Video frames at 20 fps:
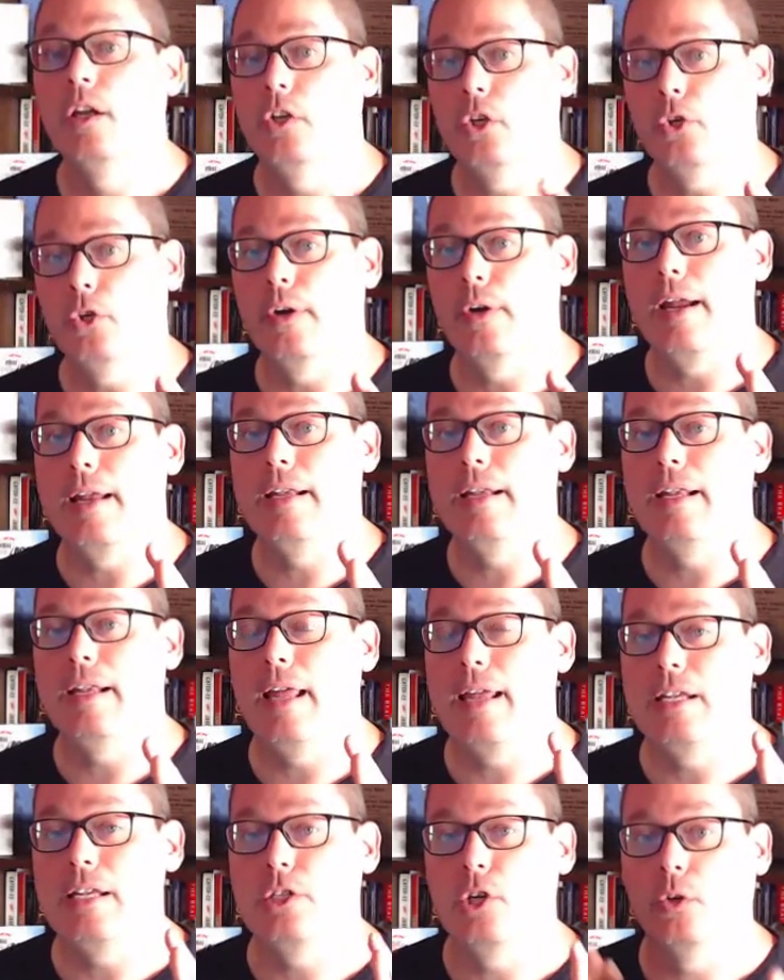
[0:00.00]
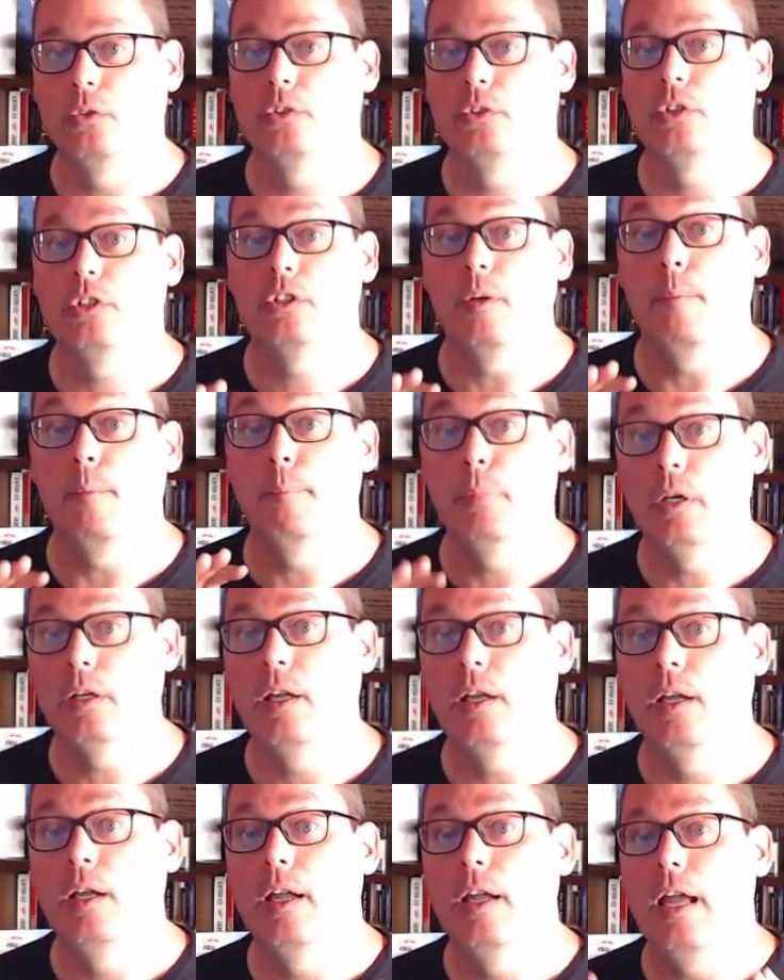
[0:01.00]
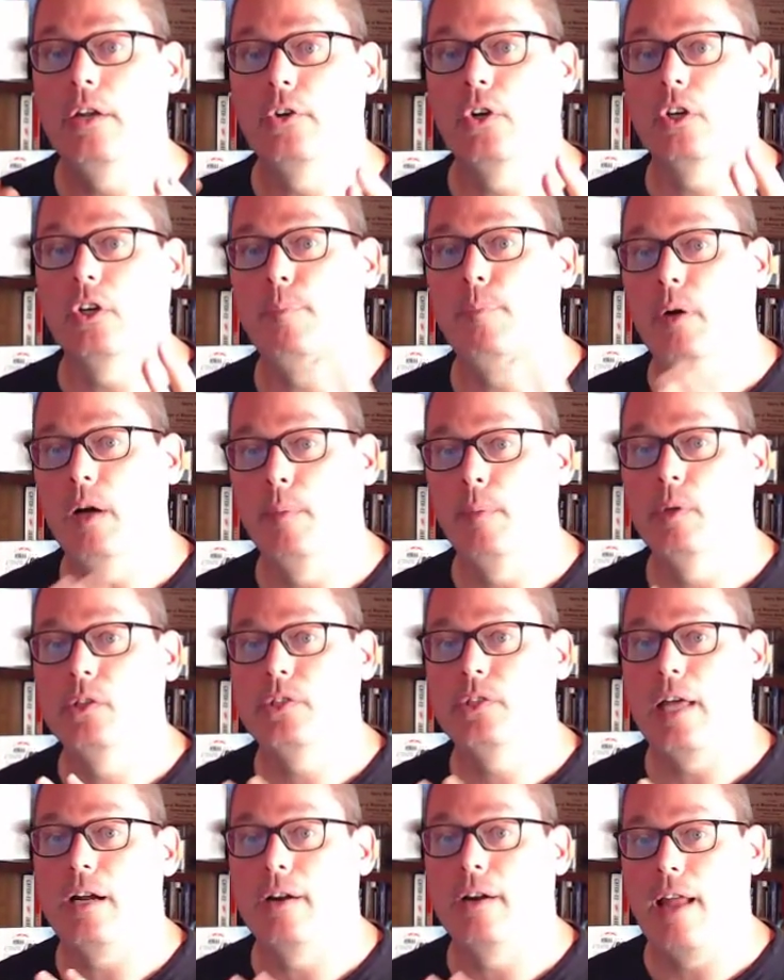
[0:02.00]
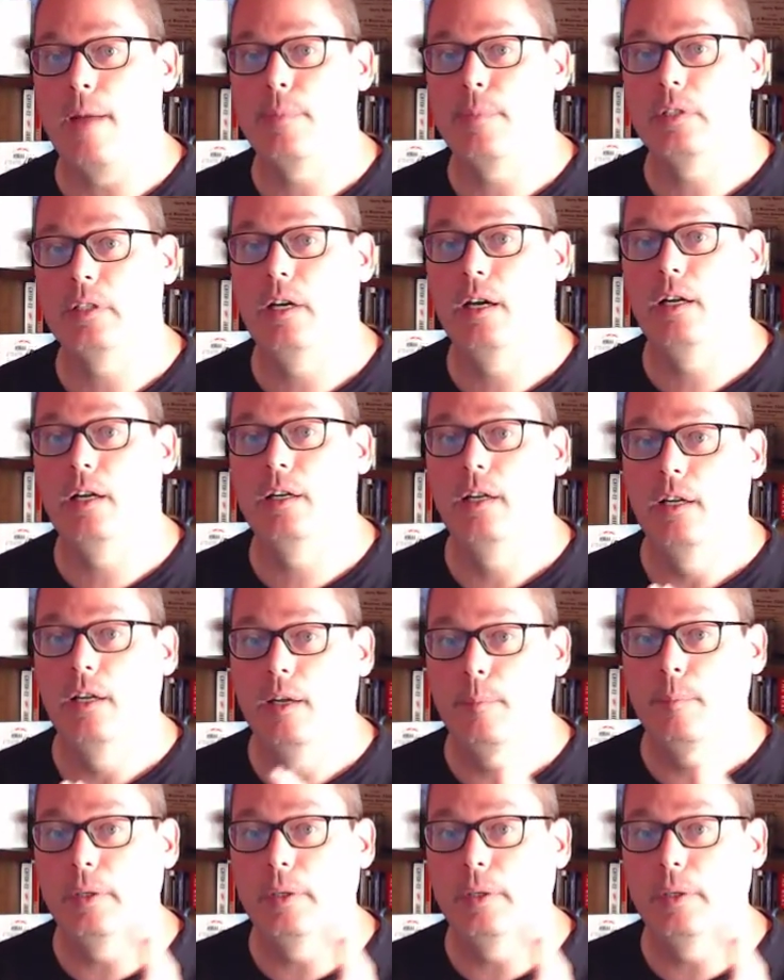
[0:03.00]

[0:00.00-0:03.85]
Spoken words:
You're creating a children's book and you're going to publish that on Amazon,